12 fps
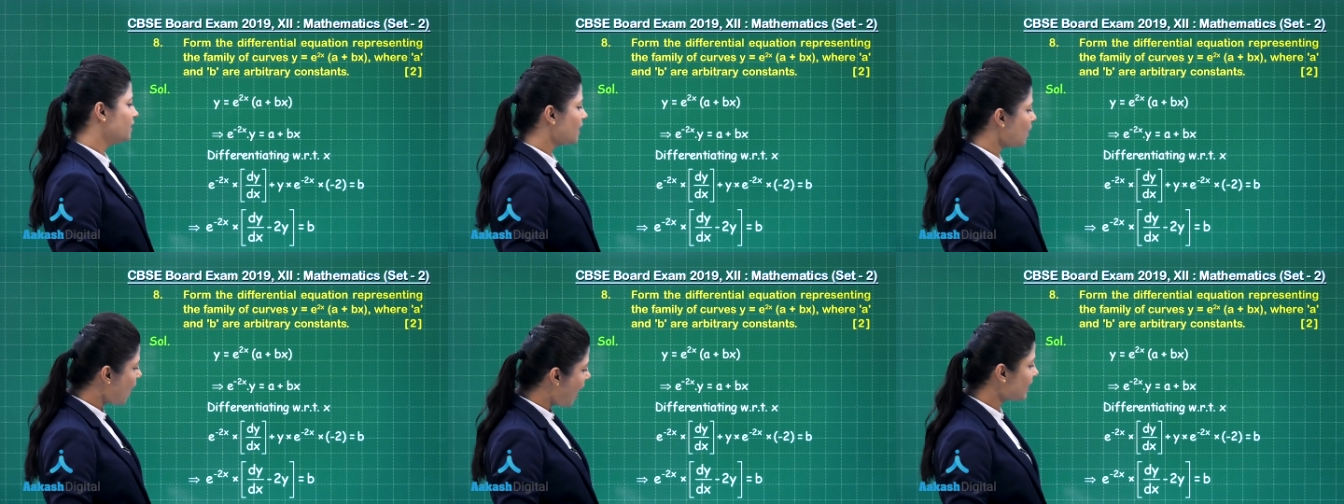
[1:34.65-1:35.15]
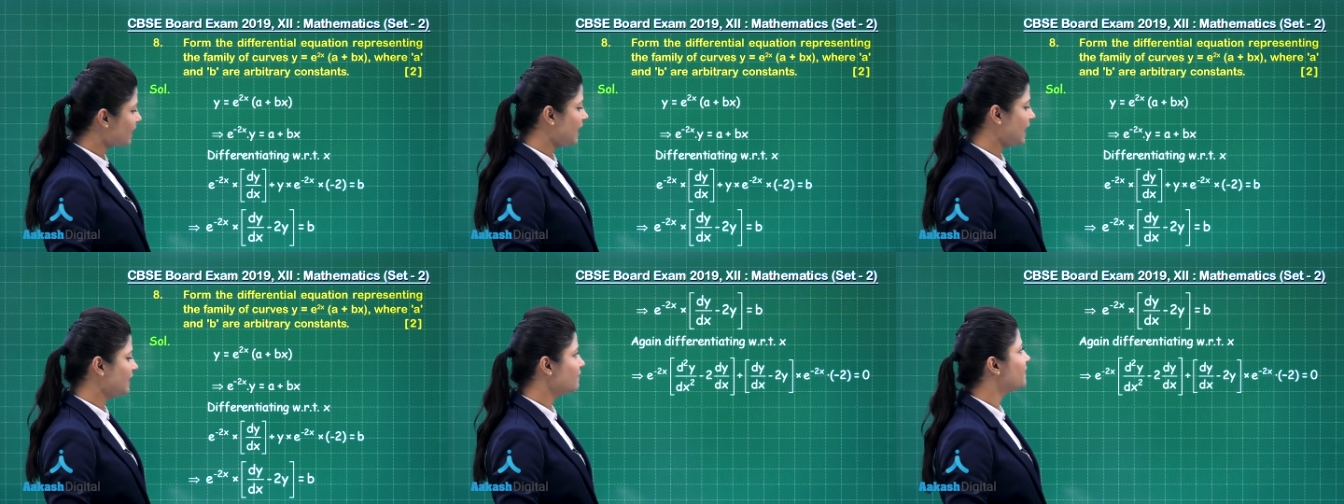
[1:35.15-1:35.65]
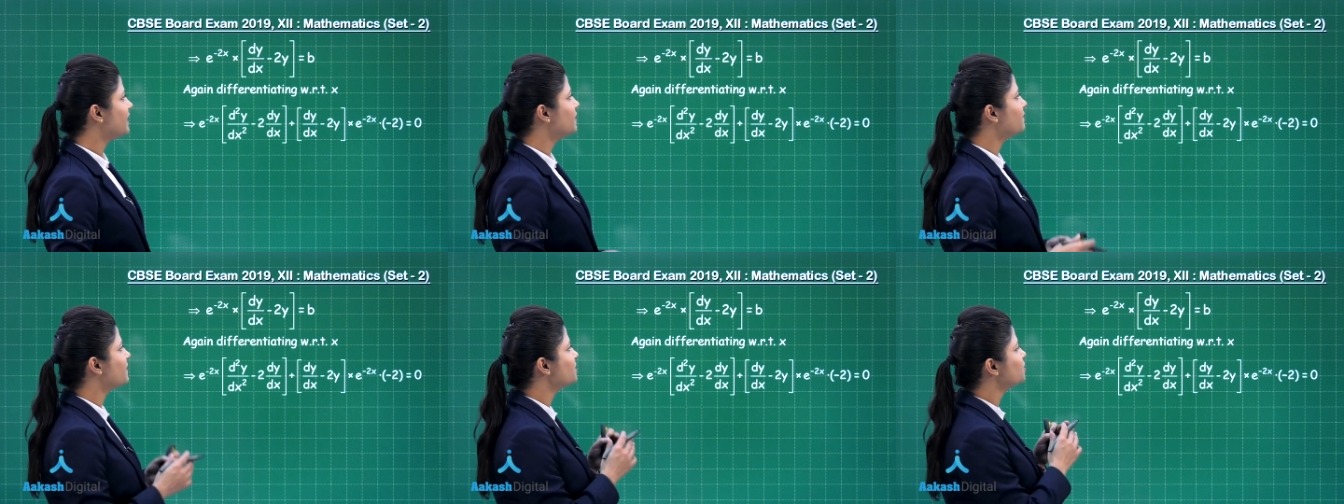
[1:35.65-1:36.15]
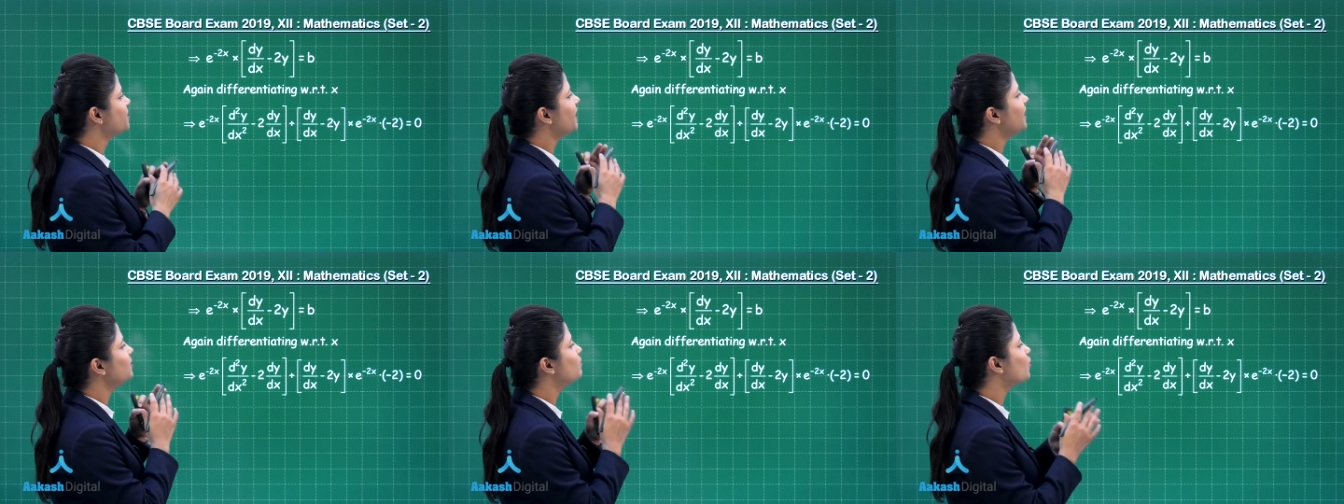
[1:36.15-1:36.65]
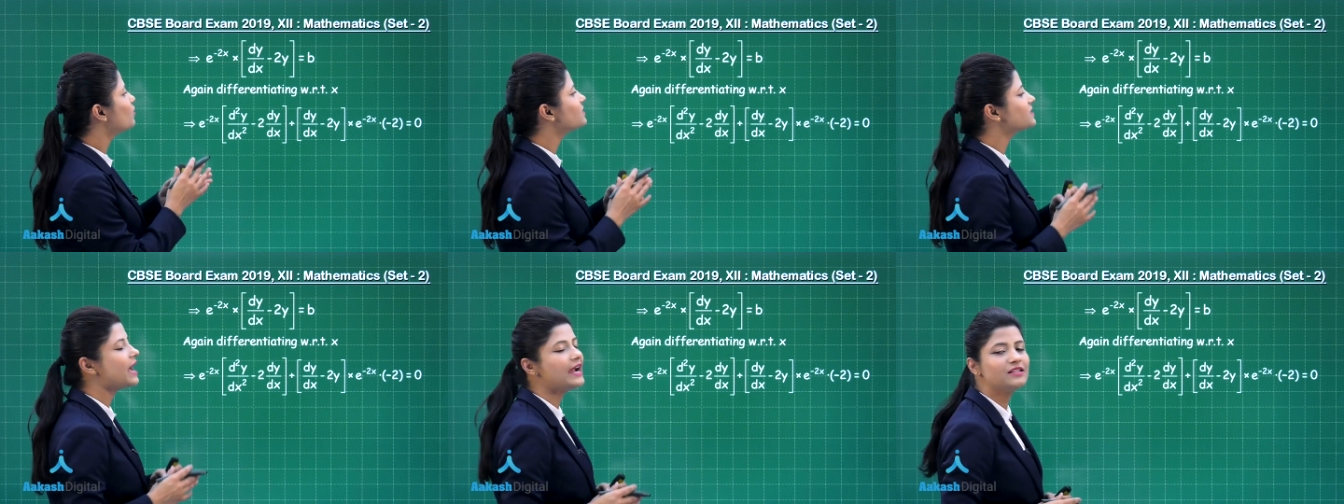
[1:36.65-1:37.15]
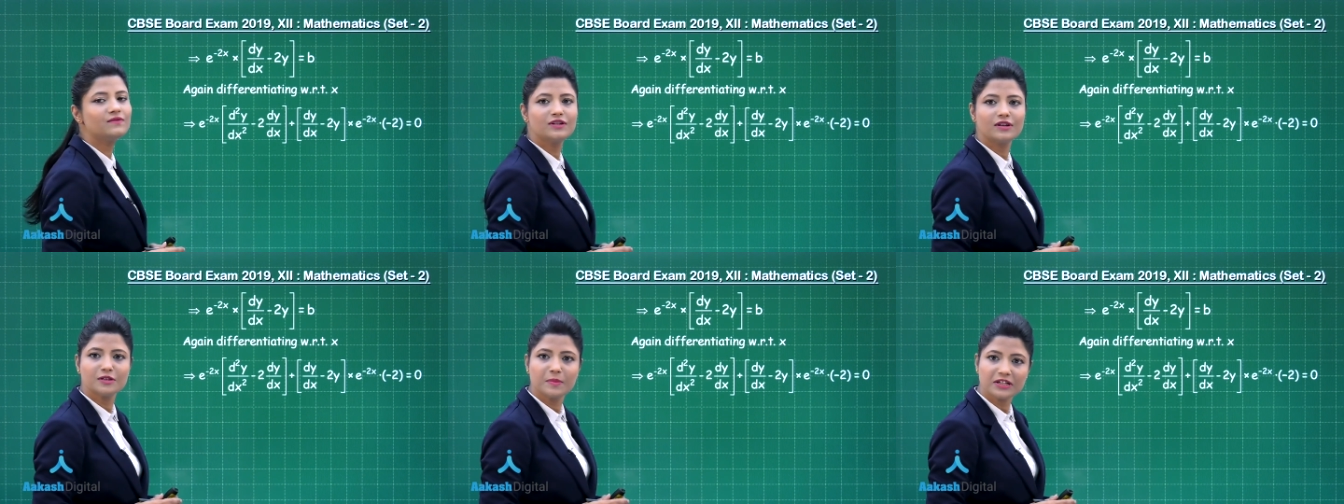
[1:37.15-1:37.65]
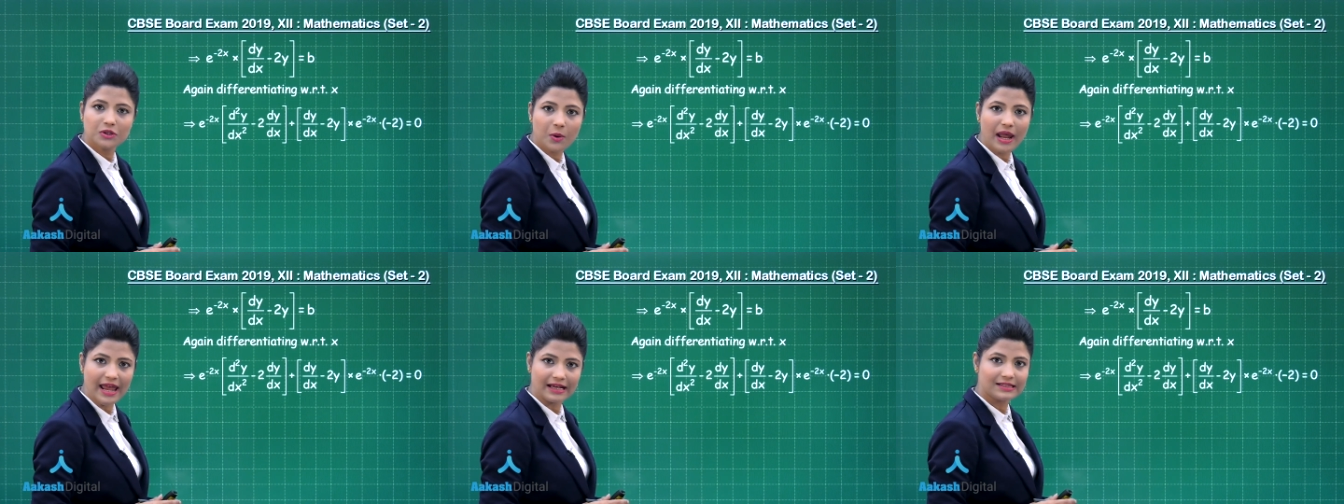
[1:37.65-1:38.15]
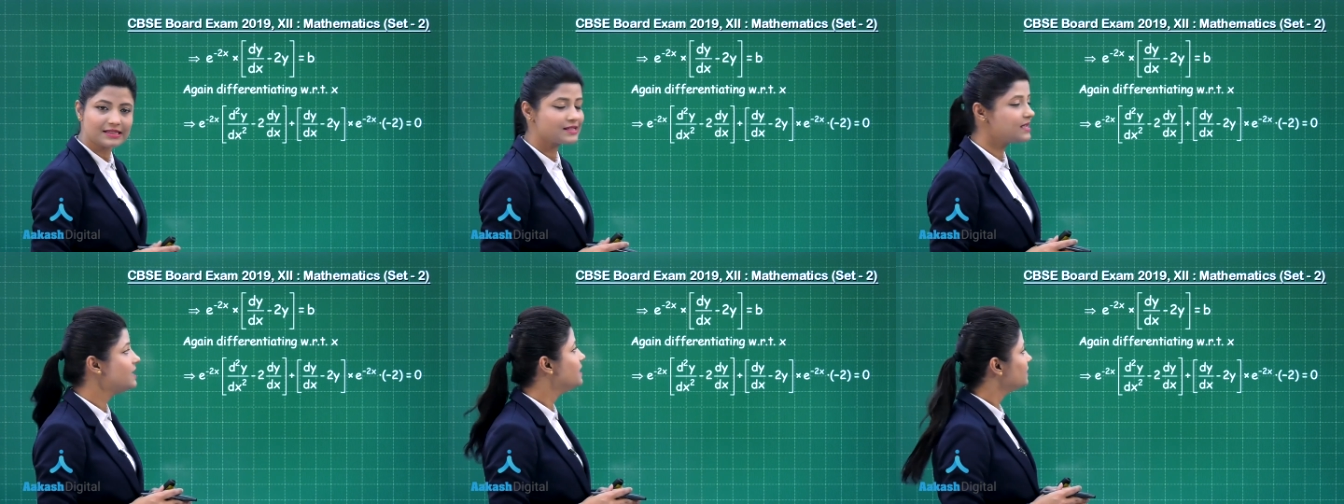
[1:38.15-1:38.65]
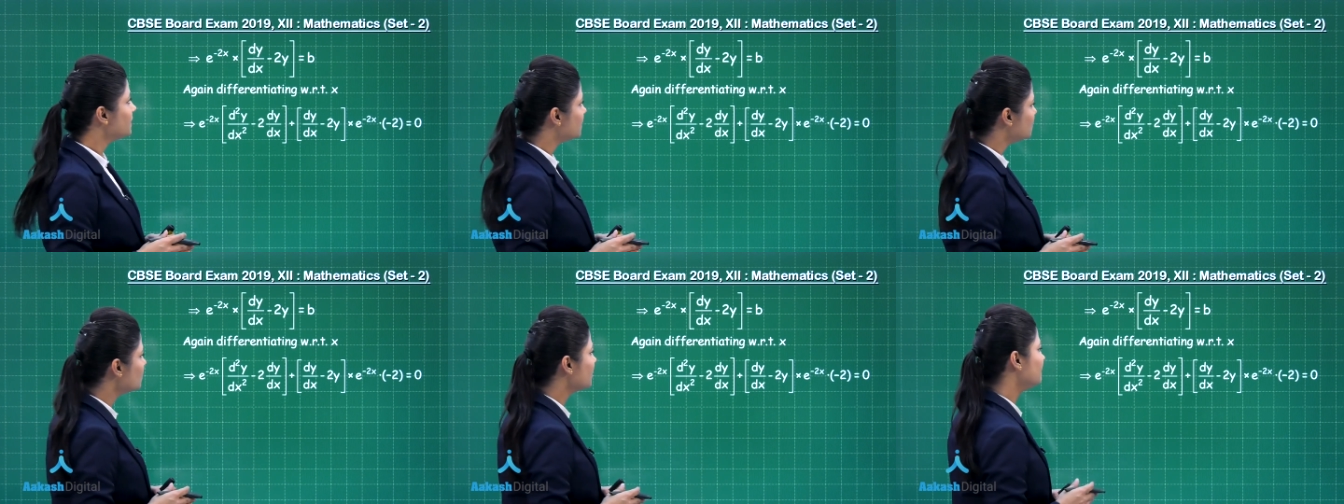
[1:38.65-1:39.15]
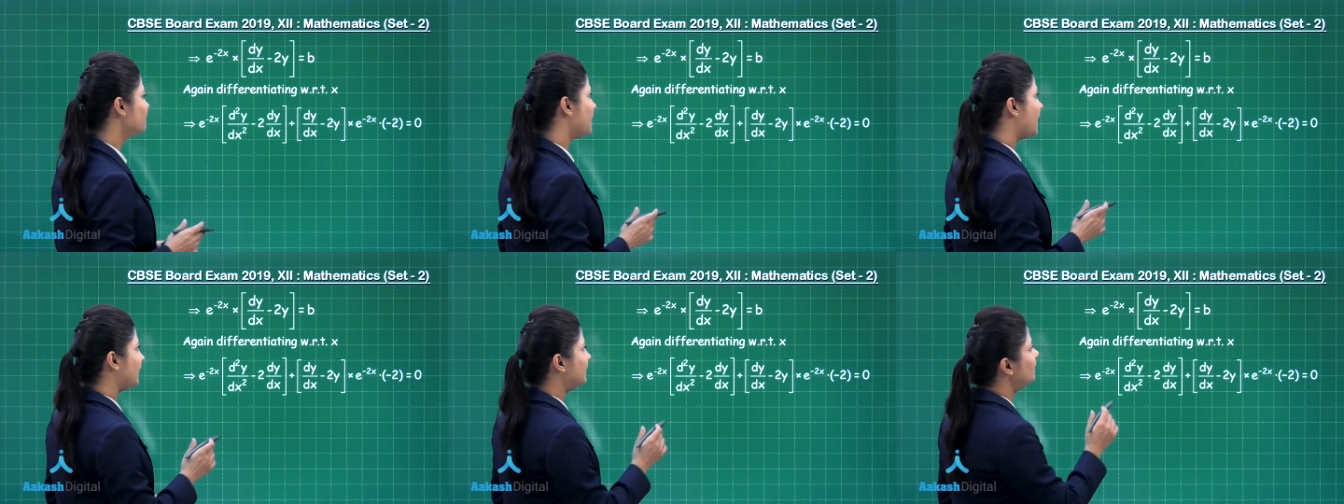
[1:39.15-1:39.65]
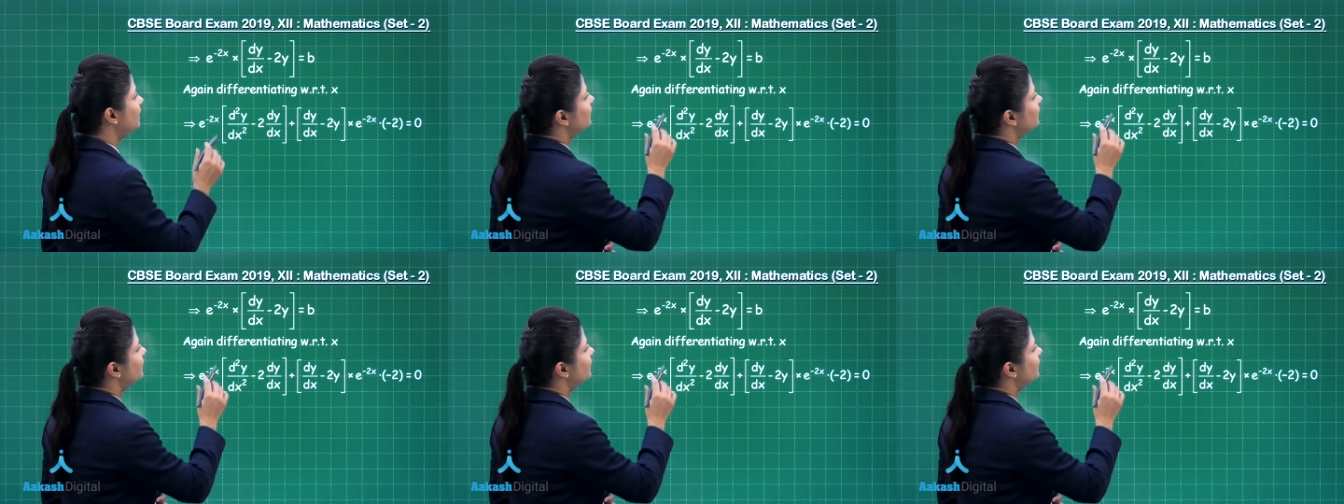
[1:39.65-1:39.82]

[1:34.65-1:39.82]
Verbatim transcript: Now again, if I differentiate both sides with respect to x, then you can find